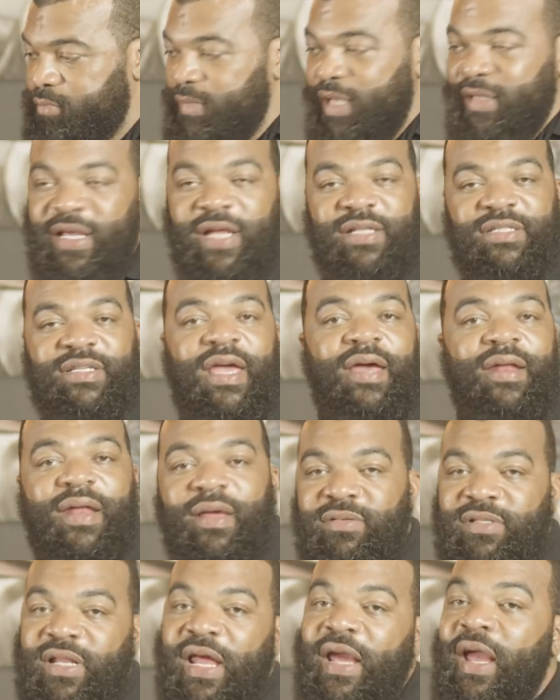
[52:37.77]
At that time,
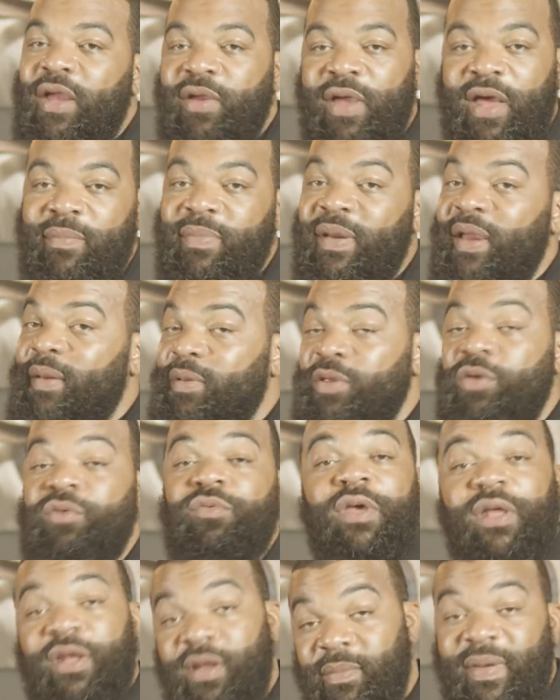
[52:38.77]
they was like, I got a baby, you
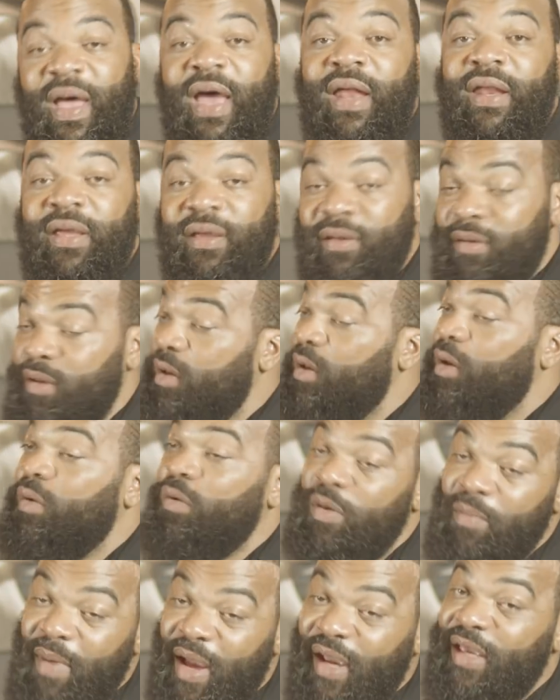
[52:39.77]
getting up out of here.
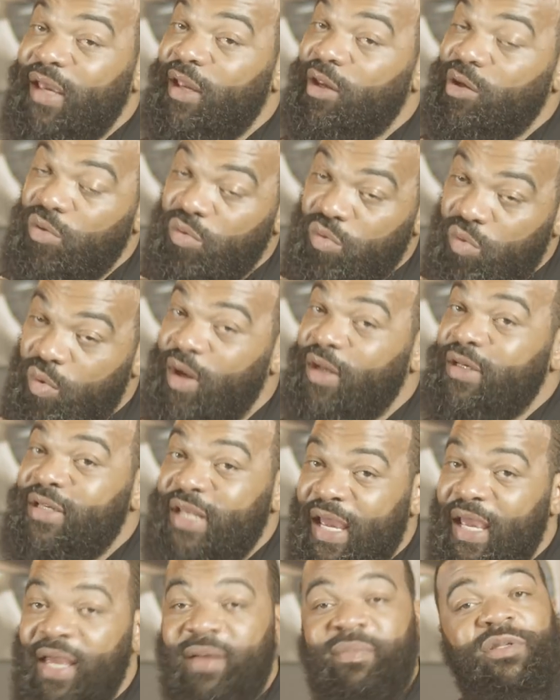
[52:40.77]
We might give you 1
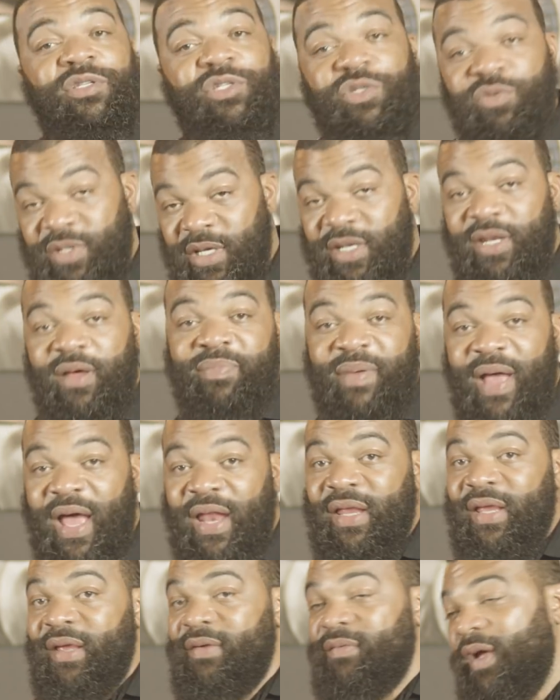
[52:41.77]
day, but you getting up
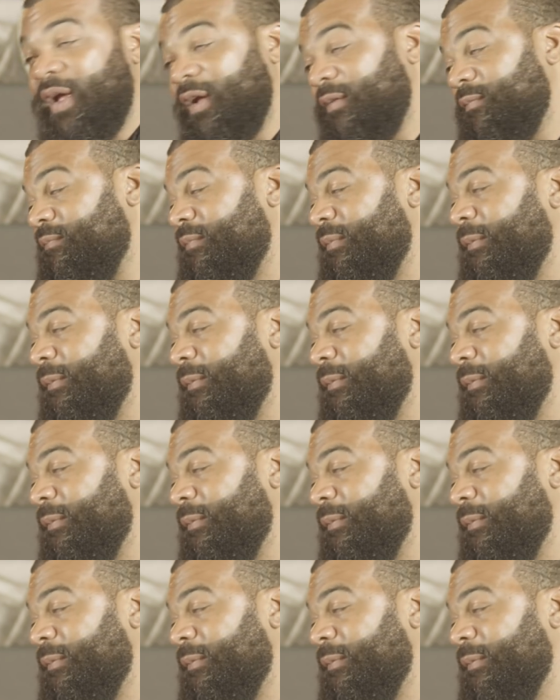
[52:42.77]
out of here, right?